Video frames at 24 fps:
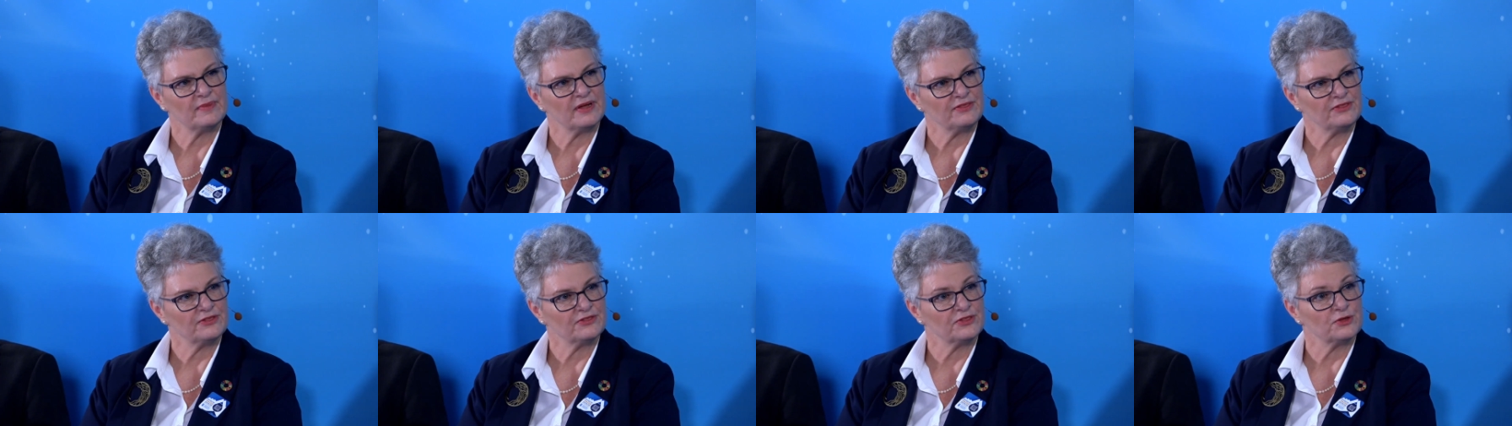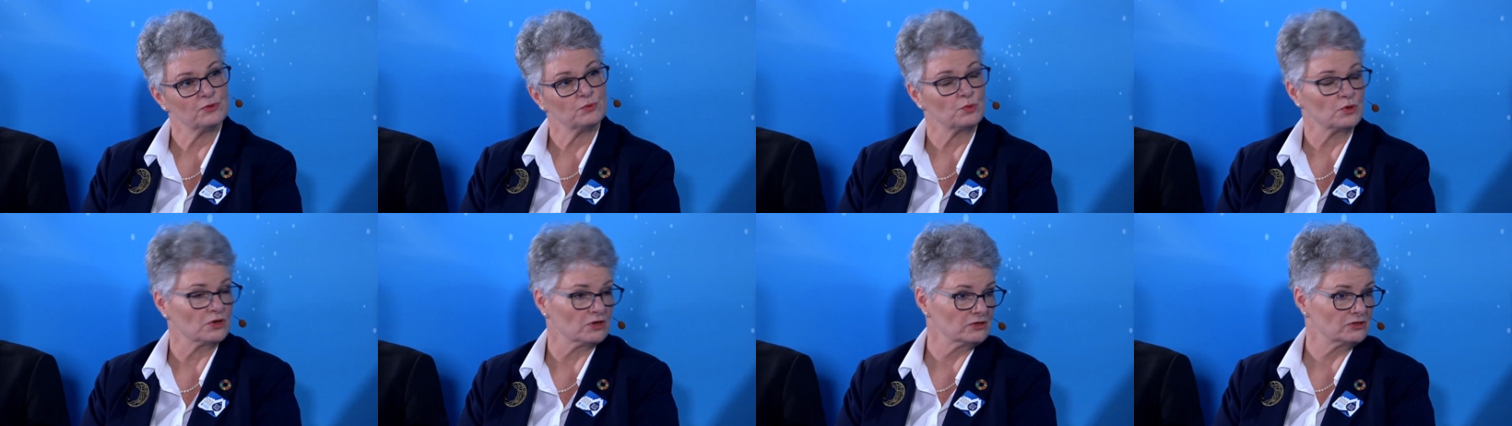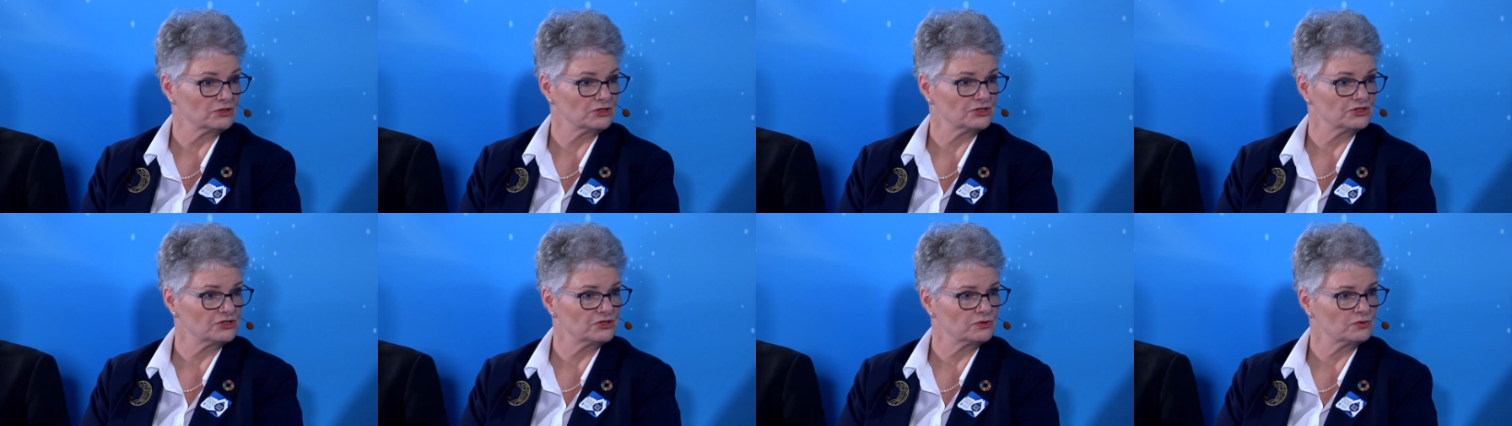a method that
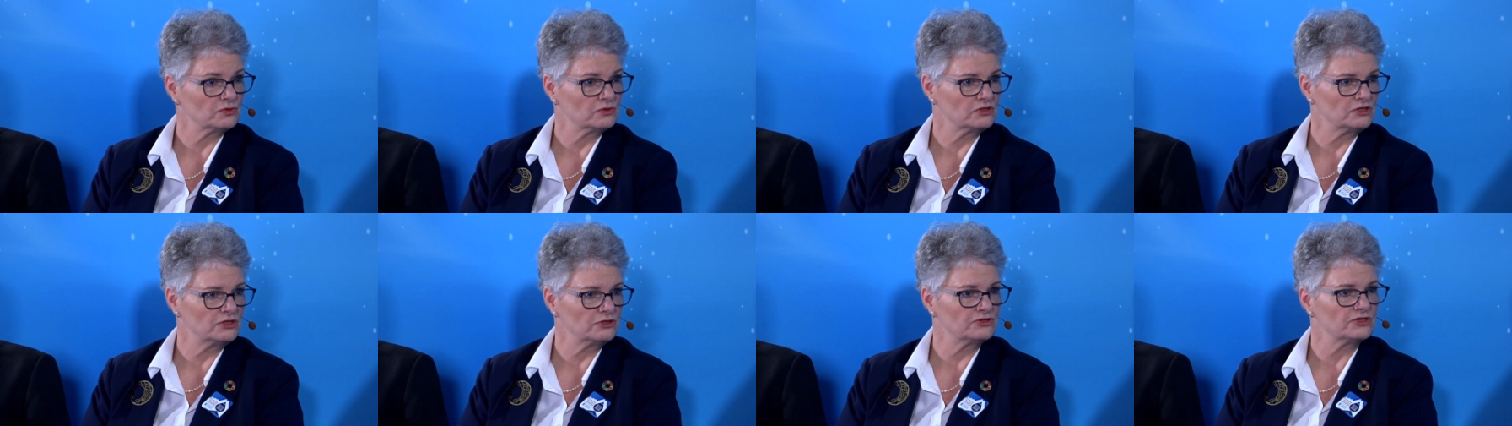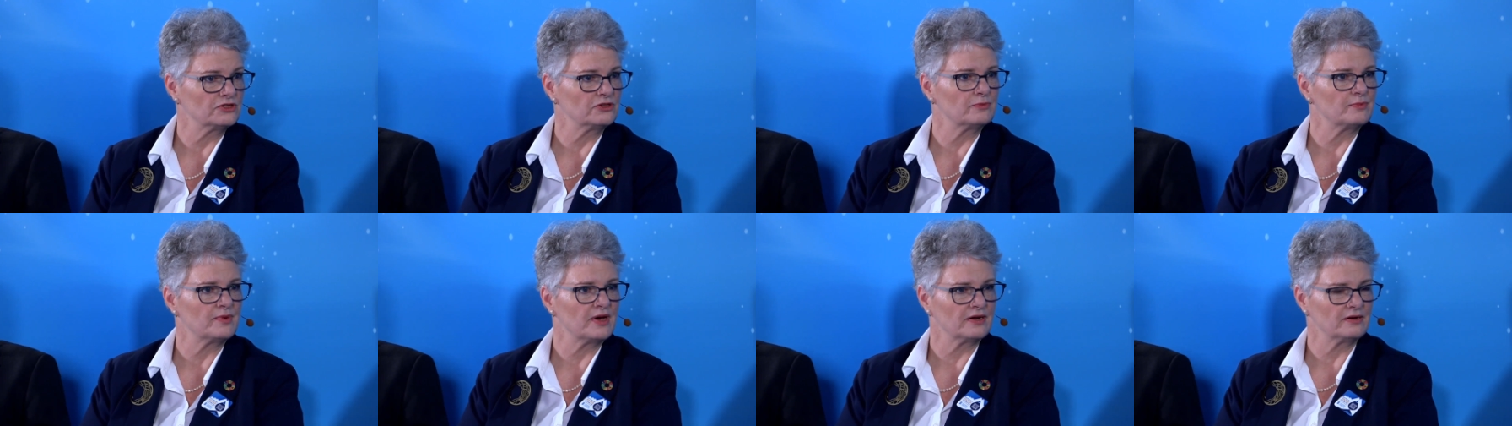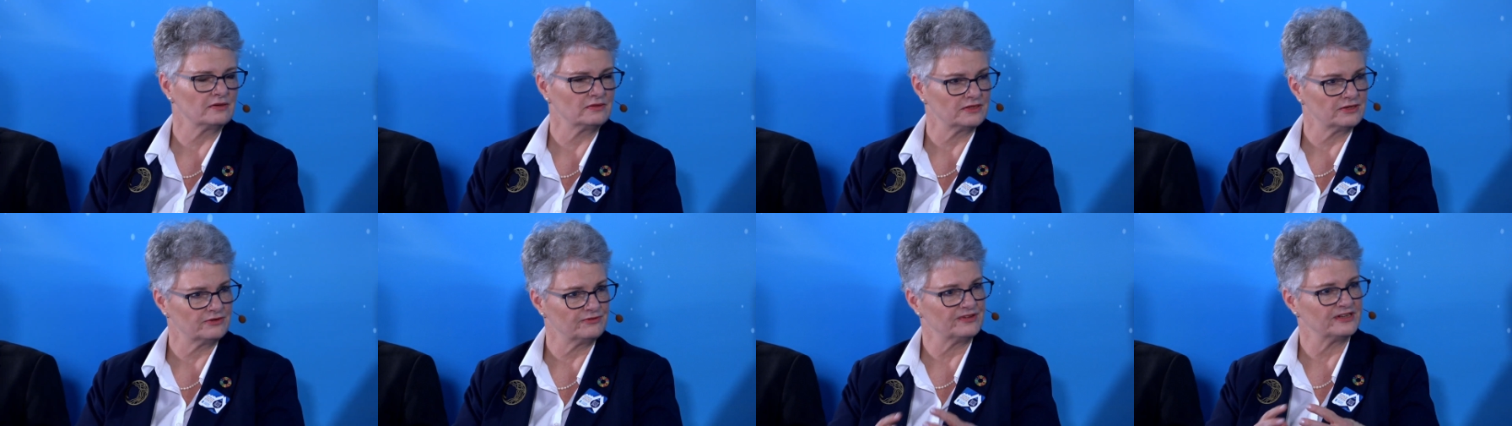works using the
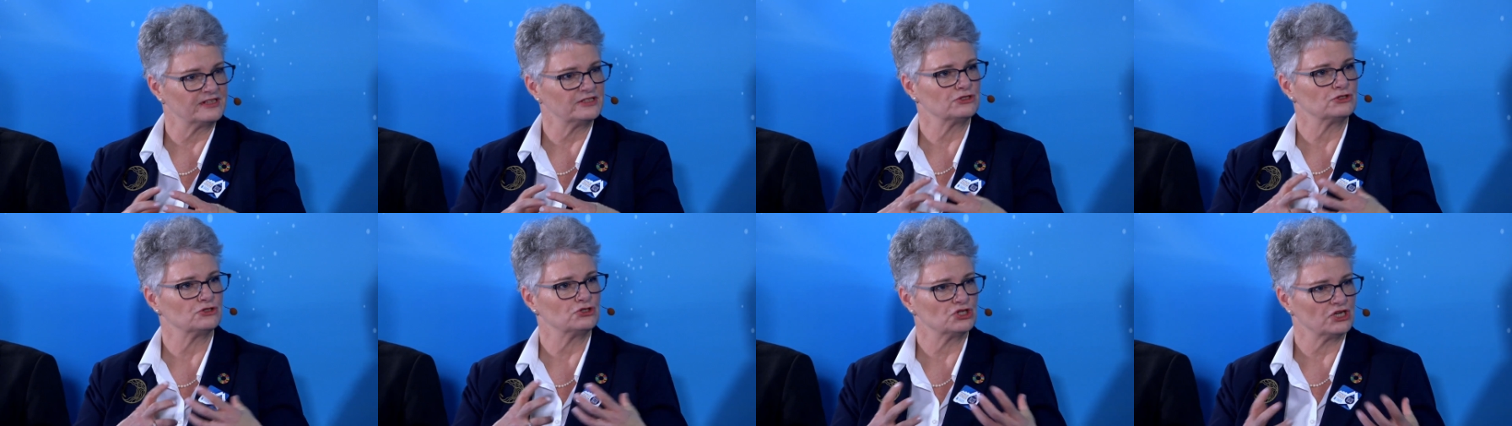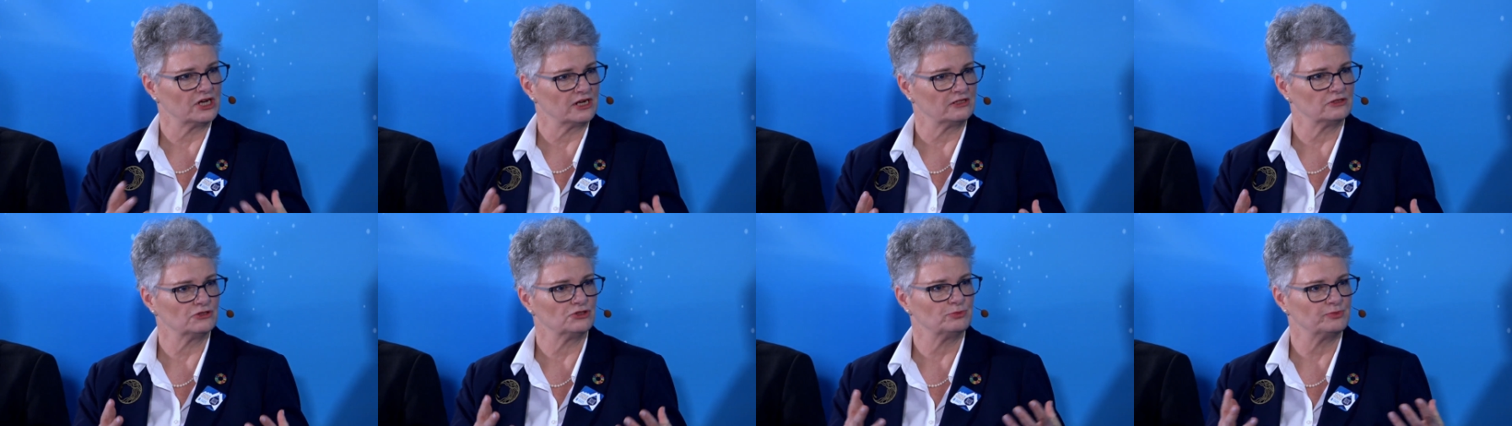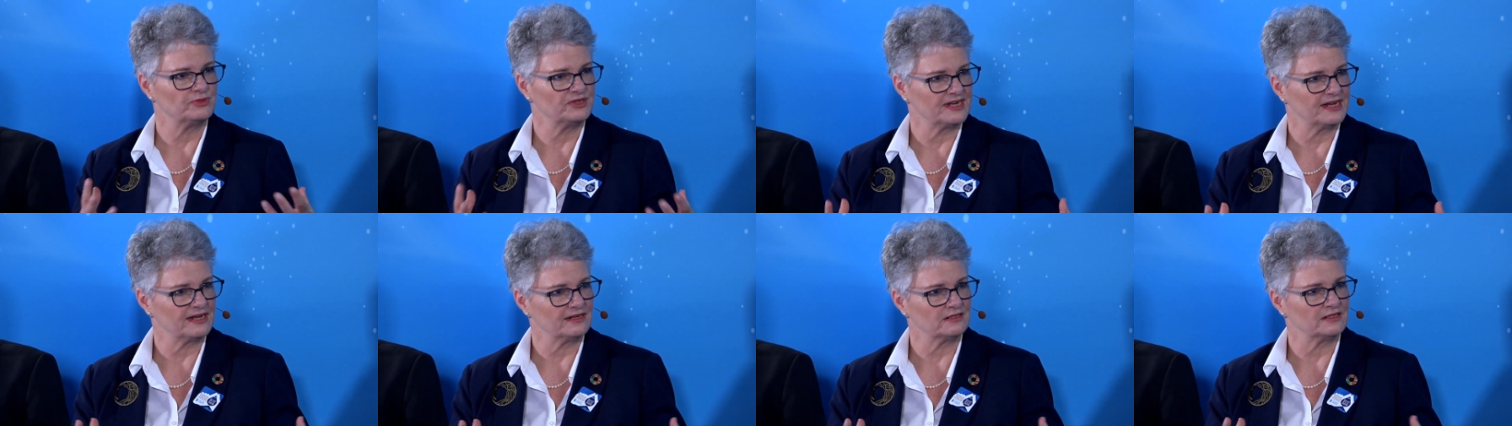Model Innovation Challenge
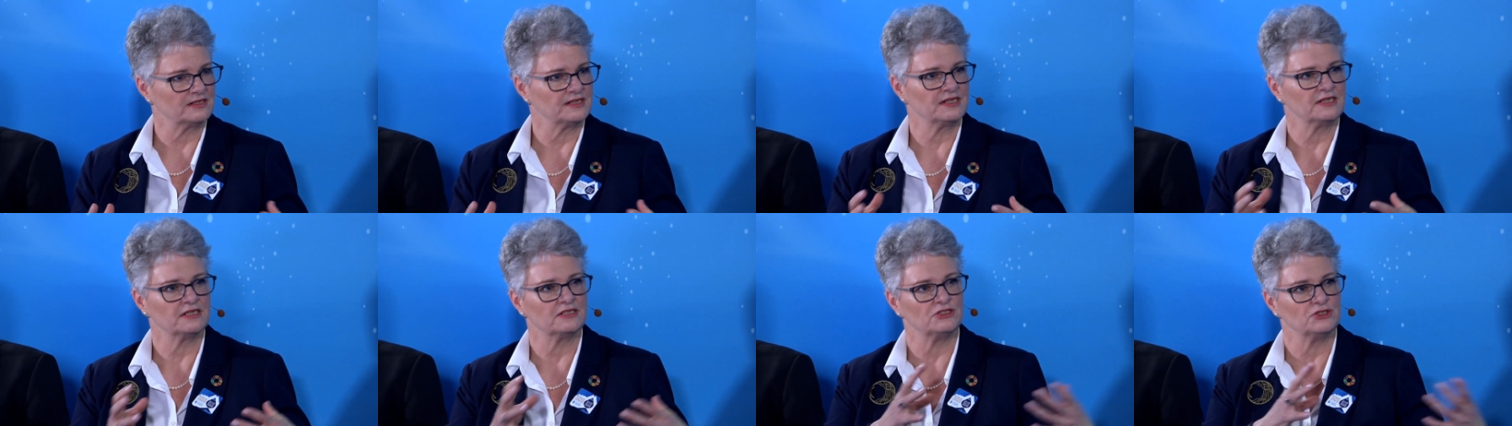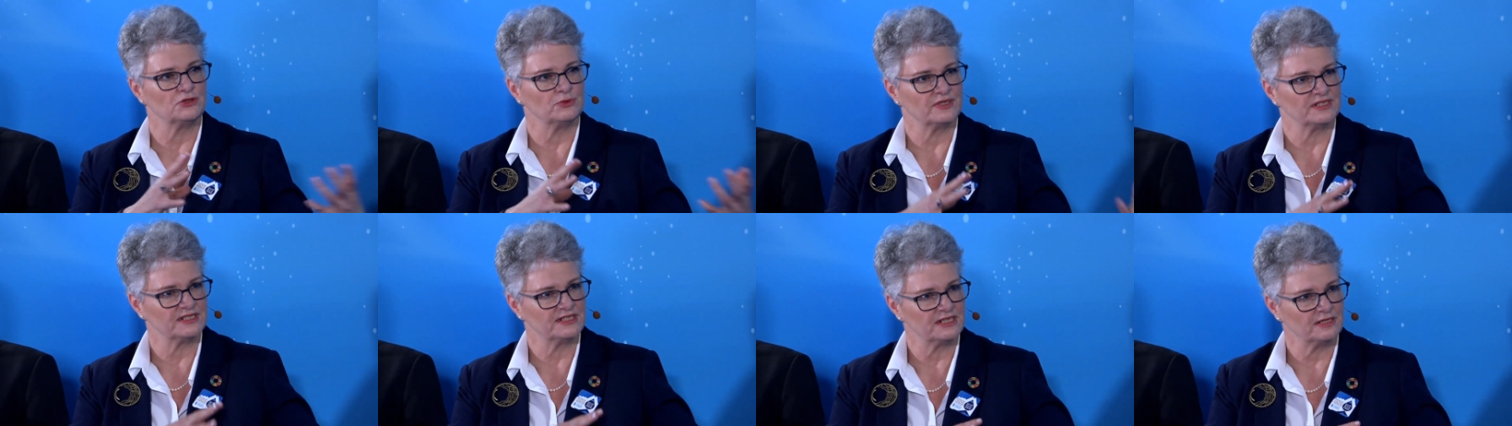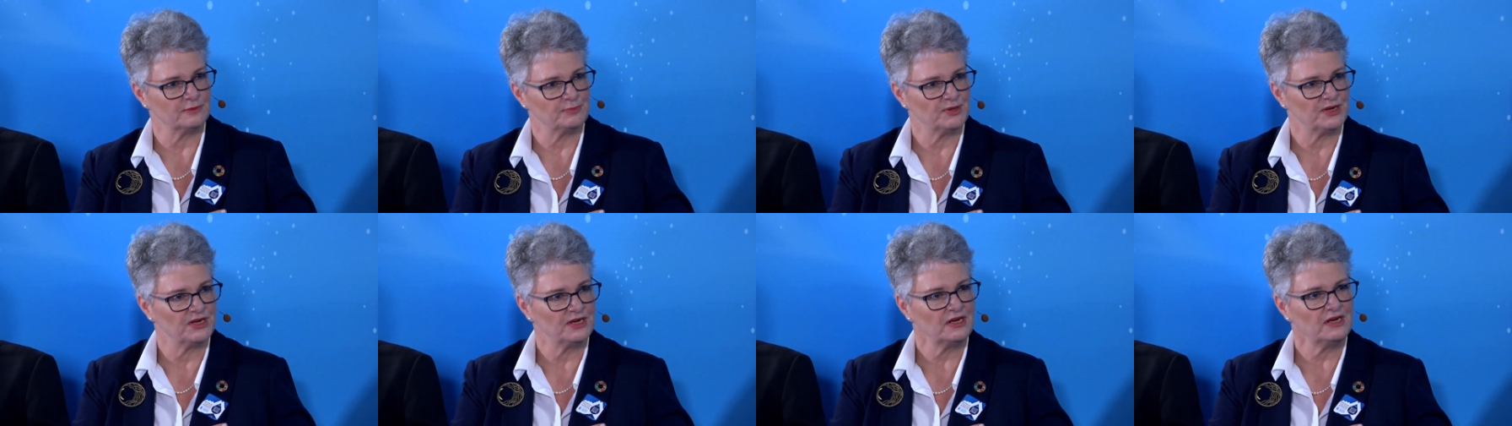modality in
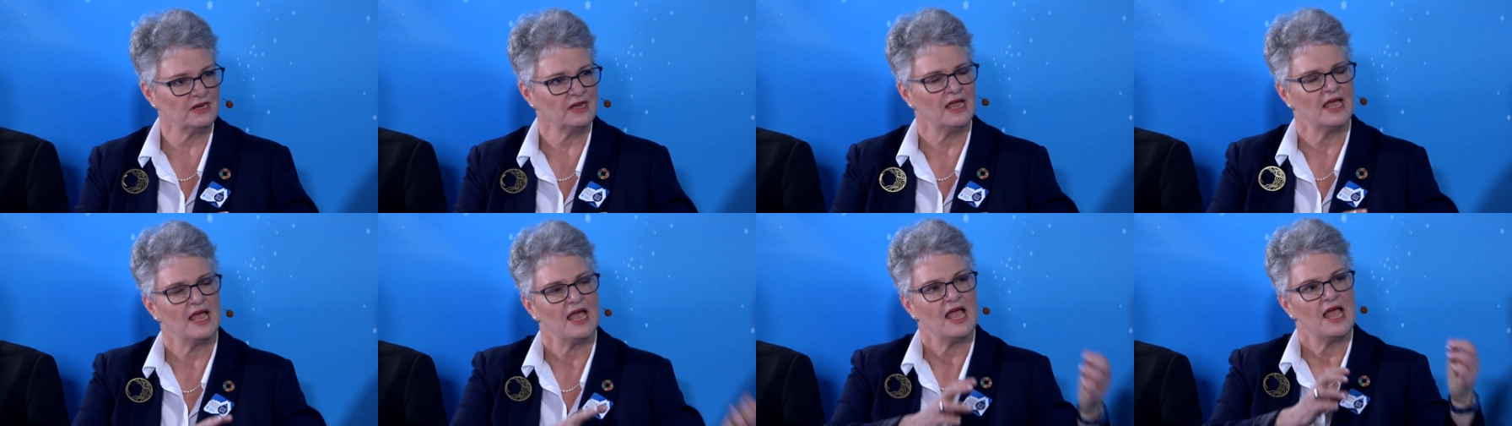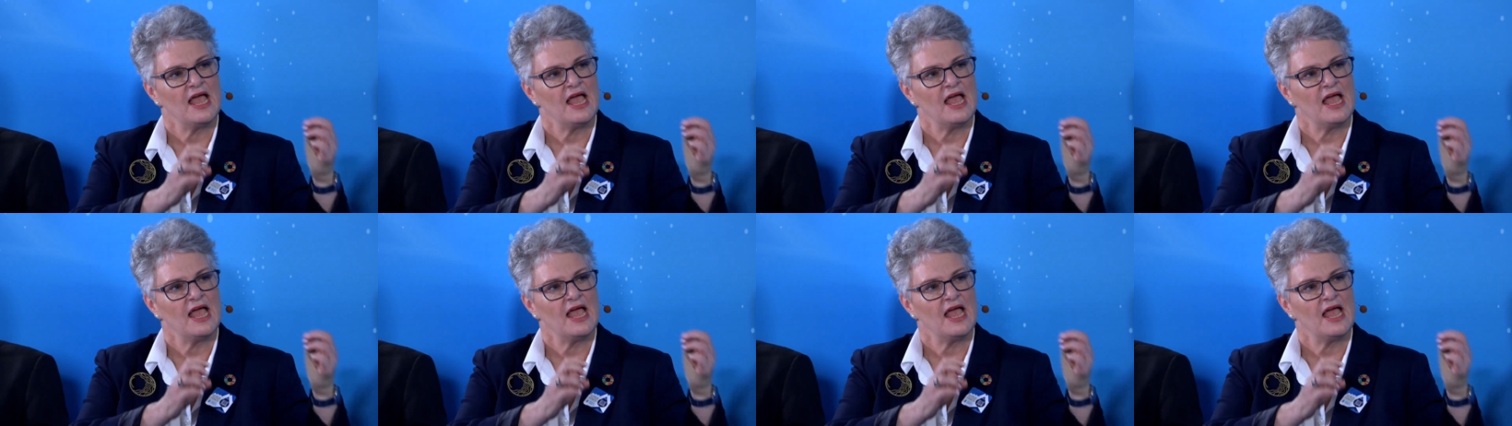UNDP,